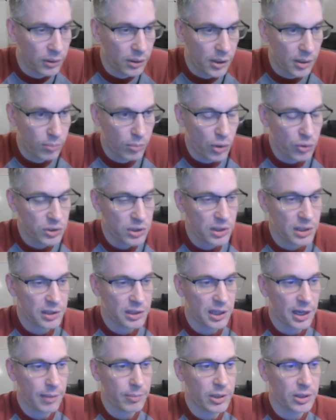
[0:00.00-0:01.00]
Most of the
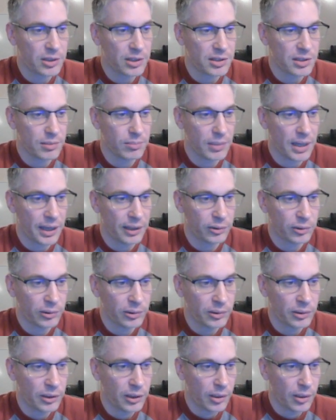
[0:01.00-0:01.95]
time it doesn't matter,